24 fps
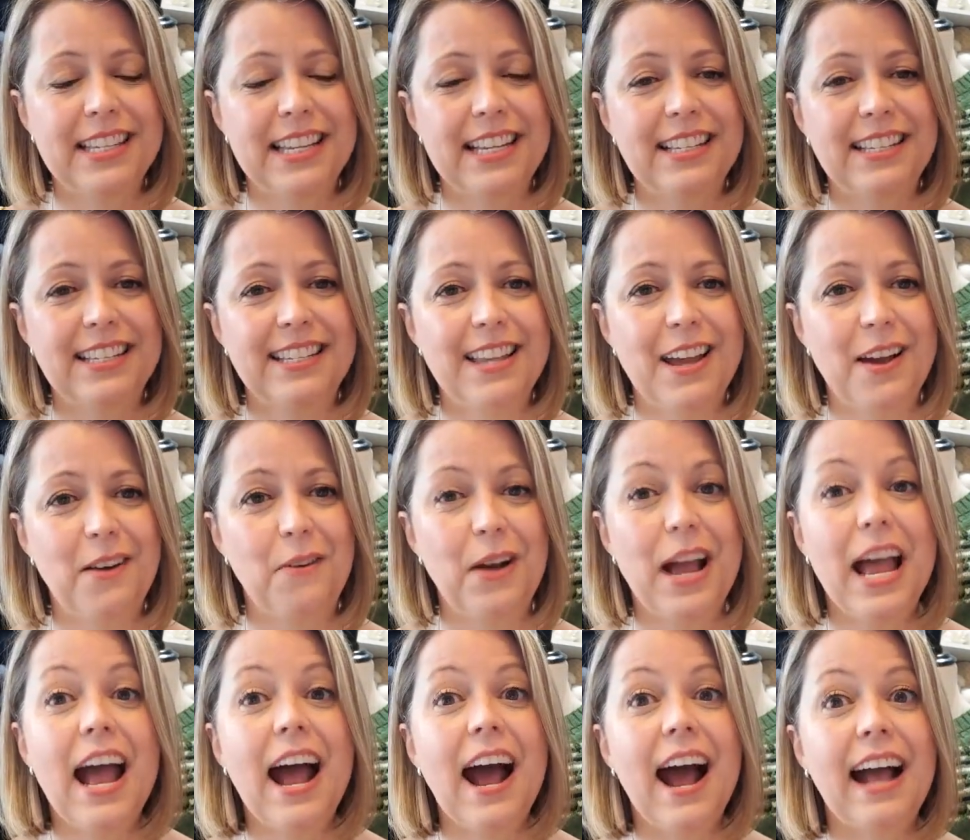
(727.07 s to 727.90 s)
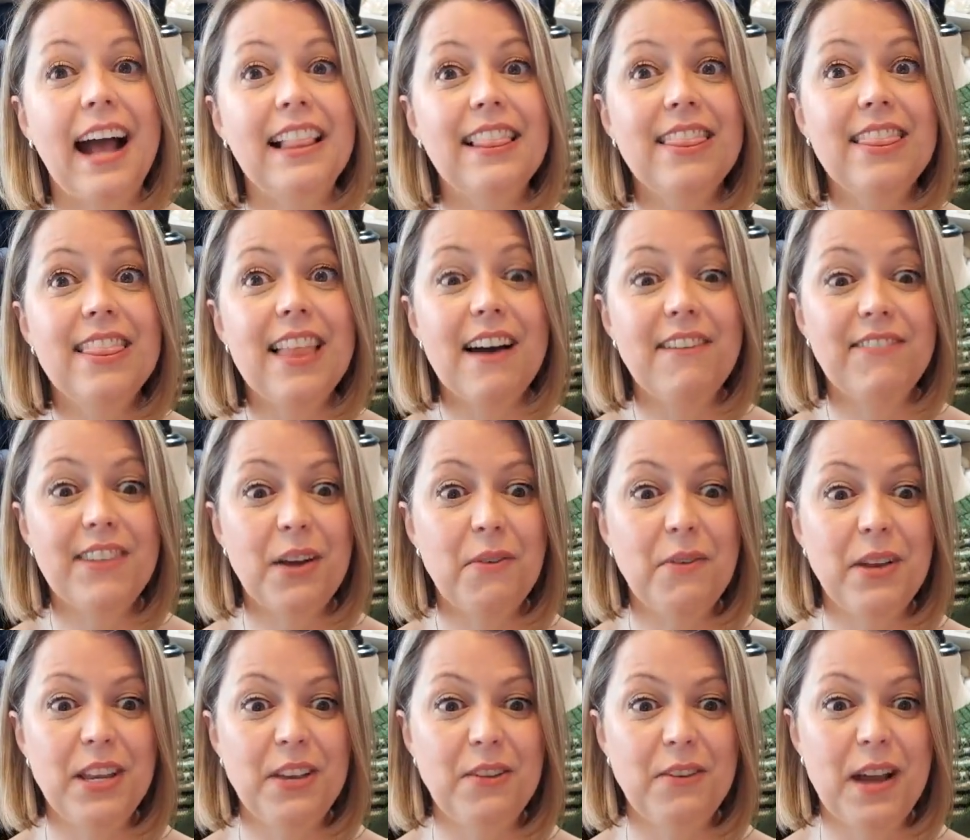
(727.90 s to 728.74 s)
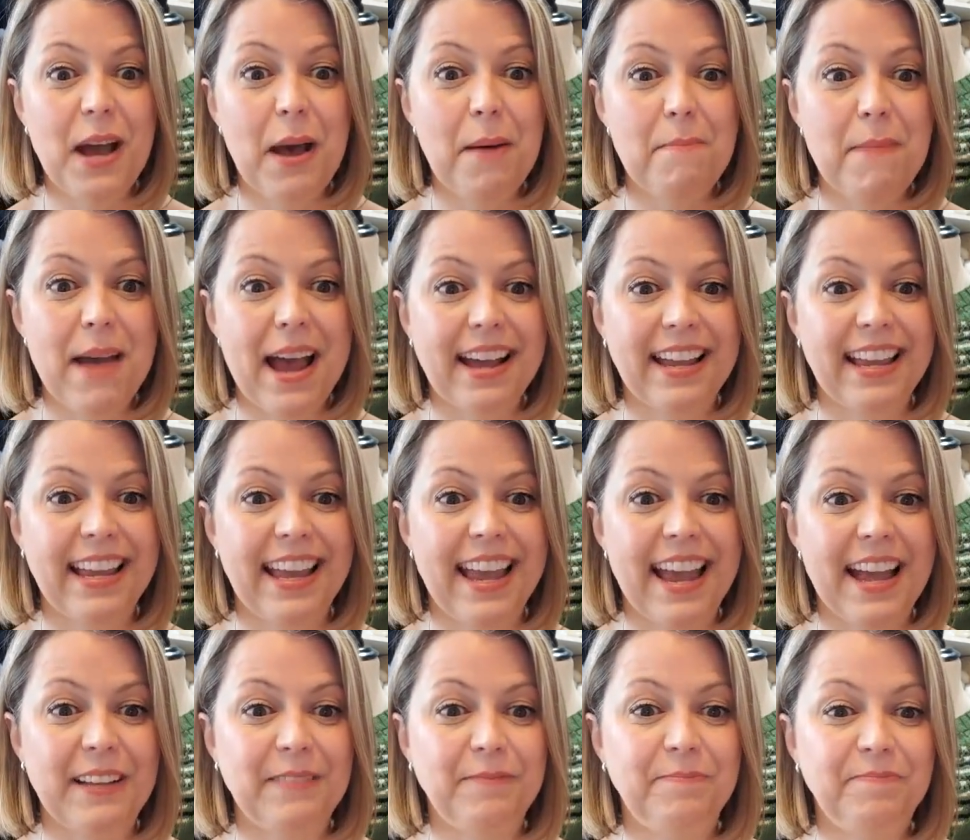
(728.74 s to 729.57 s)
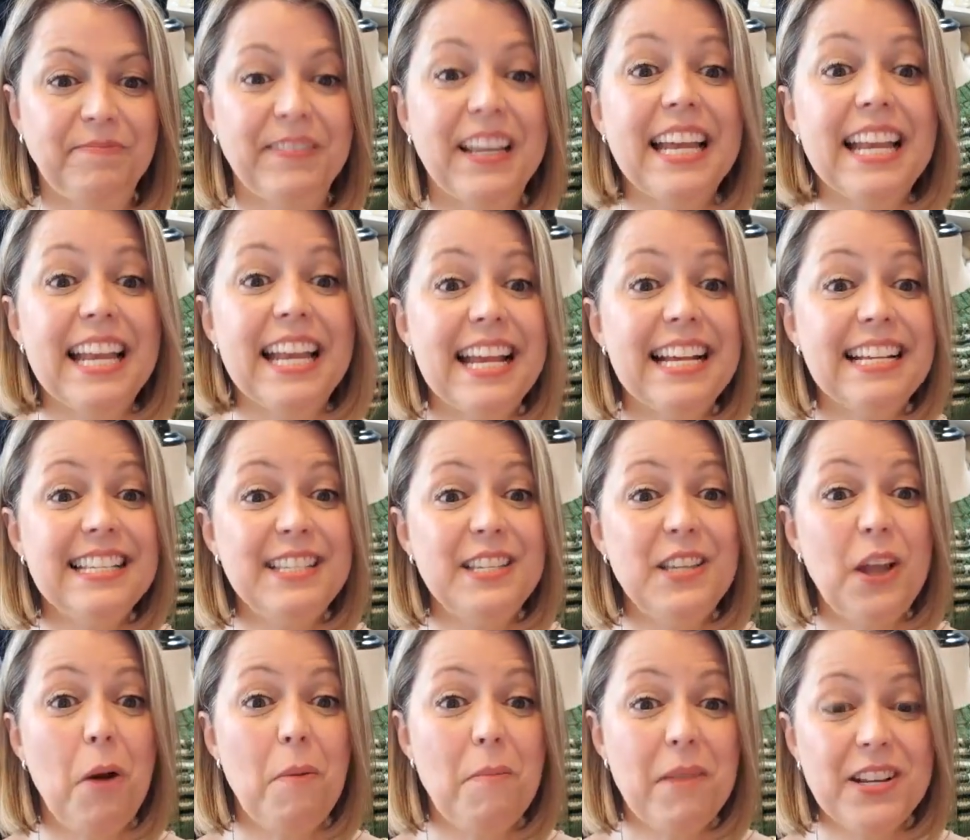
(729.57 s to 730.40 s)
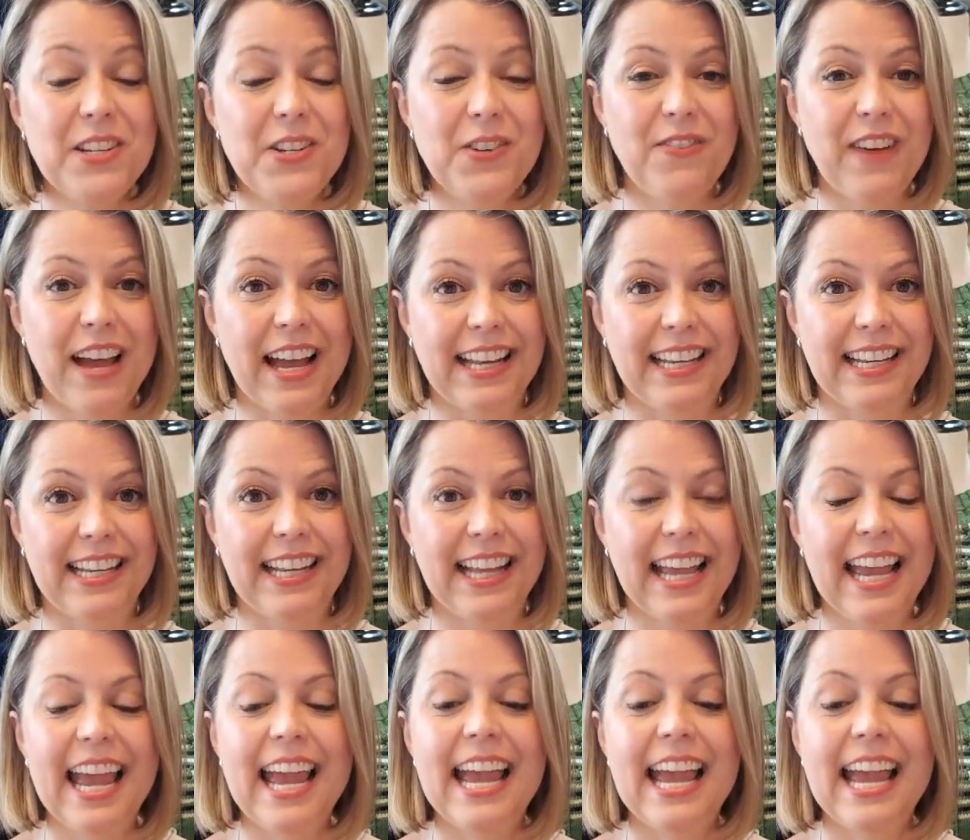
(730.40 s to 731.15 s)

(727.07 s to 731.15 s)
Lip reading: And so I love it when you come back again. It is so much fun.